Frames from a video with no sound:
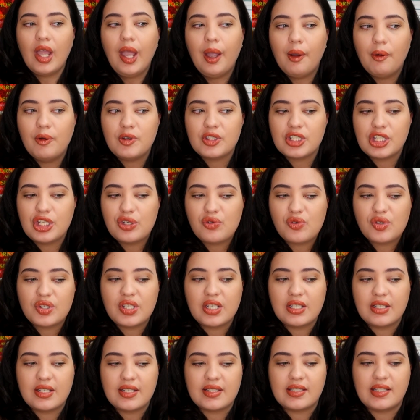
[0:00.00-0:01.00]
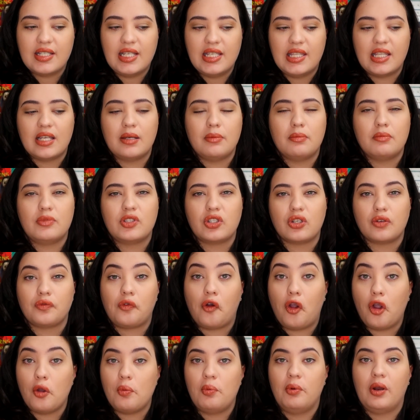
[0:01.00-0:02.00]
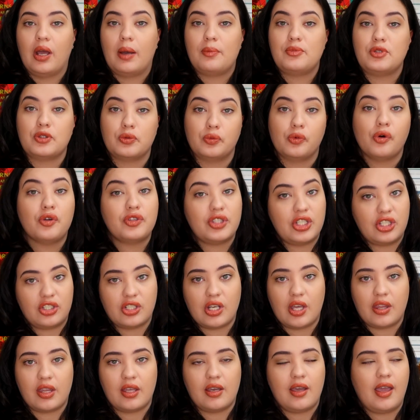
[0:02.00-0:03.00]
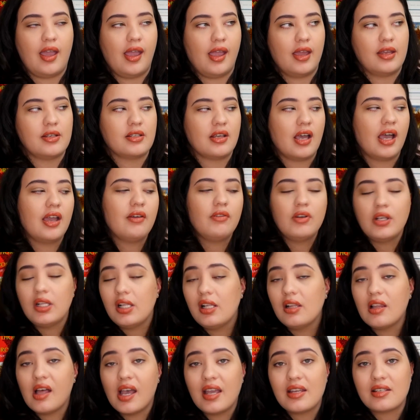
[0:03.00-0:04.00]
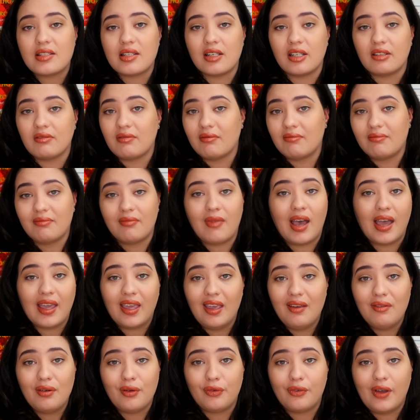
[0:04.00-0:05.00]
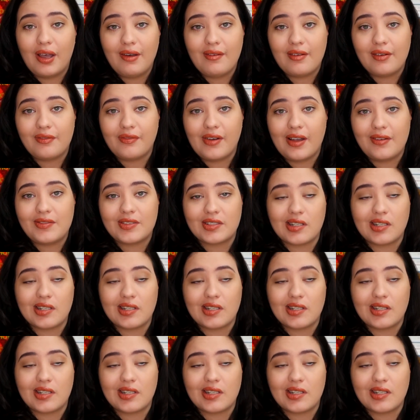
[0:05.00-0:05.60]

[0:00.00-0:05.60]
it was interesting to see them sort of open up towards each other, and I really liked it. I gave it a 5 out of 5